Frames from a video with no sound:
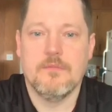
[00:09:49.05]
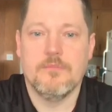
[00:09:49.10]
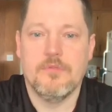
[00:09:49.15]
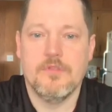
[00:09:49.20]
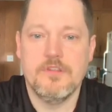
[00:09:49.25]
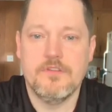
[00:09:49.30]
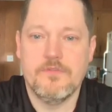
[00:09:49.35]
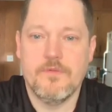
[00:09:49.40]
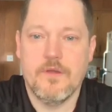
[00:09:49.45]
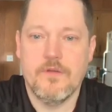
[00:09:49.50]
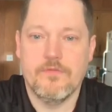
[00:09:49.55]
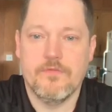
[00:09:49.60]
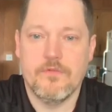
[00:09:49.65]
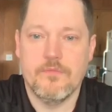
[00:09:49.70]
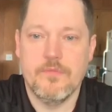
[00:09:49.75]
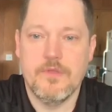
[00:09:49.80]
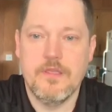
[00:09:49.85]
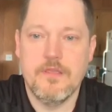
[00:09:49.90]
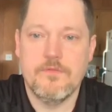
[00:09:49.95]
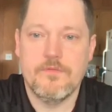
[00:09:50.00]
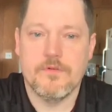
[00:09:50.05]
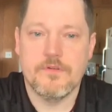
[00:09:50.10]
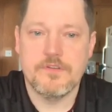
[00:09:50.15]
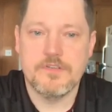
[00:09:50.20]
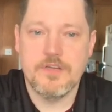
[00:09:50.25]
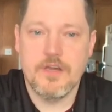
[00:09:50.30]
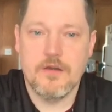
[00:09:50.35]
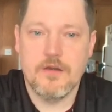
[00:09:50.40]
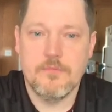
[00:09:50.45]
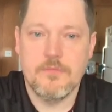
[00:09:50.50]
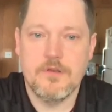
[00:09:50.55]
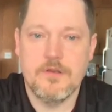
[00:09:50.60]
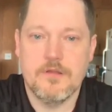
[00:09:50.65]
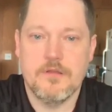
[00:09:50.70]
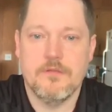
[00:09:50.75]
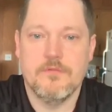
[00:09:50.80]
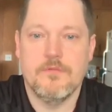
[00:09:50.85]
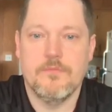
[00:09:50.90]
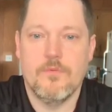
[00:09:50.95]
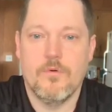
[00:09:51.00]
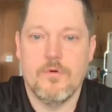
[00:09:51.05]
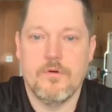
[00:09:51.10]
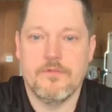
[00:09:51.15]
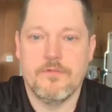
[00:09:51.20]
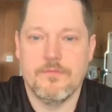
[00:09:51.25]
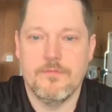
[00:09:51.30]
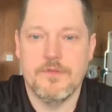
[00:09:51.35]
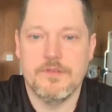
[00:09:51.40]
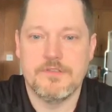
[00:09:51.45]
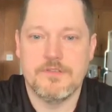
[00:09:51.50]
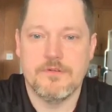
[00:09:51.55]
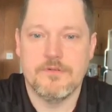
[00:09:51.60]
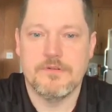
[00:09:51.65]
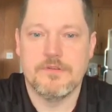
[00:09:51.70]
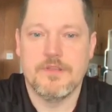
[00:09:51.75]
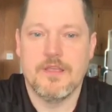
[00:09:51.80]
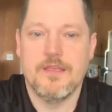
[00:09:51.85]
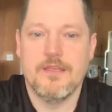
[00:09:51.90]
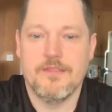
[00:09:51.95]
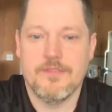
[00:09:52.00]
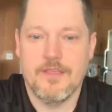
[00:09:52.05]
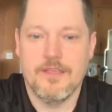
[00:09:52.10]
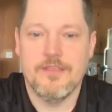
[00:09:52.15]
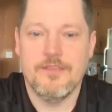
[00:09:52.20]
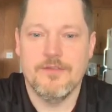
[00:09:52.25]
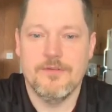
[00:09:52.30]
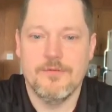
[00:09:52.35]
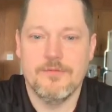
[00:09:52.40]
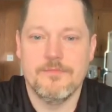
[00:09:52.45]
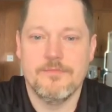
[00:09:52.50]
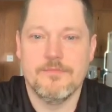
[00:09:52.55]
Please vote for me for Chairman of the Board of Commissioners. Thank you.